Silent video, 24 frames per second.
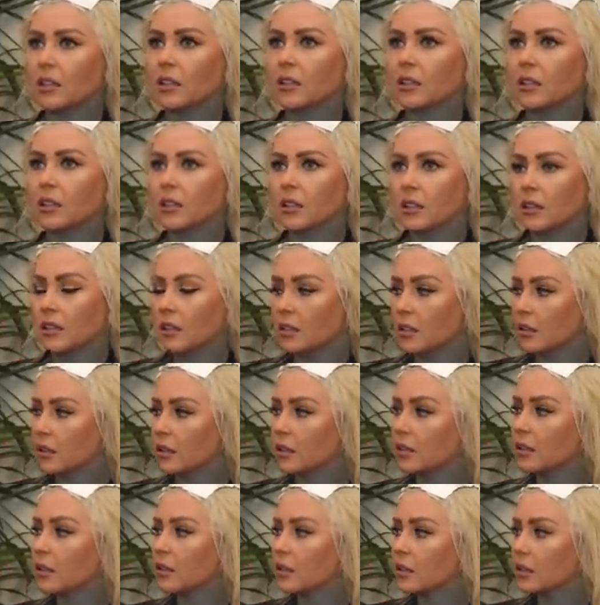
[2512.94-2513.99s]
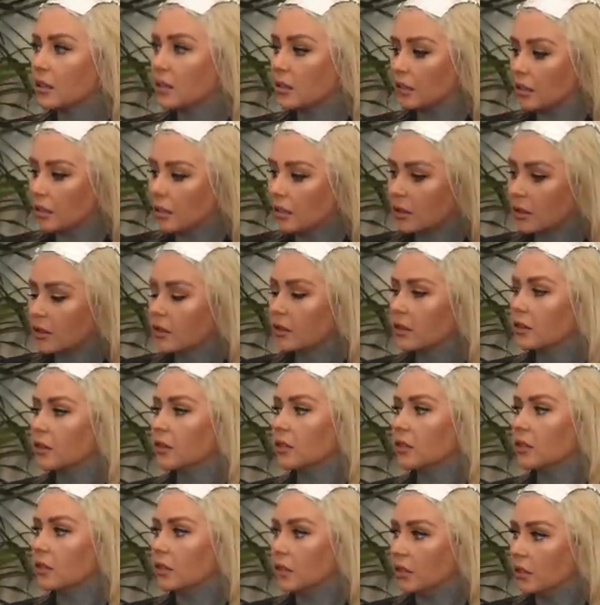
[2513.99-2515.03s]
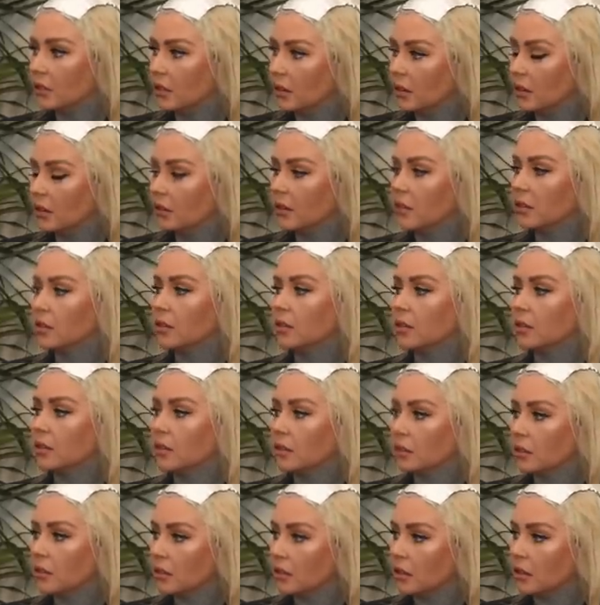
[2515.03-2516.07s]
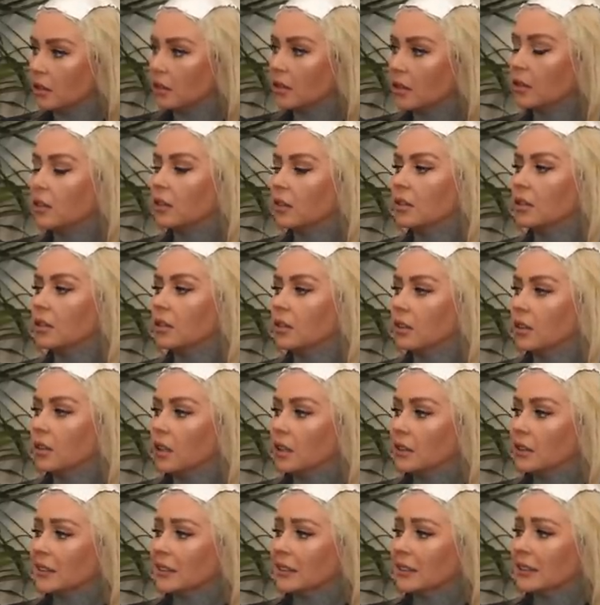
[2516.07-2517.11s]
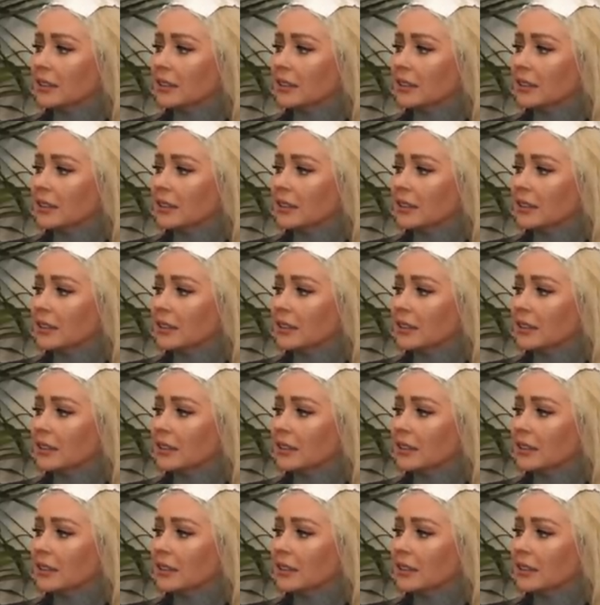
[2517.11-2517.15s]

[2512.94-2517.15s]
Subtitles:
This person isn't speaking.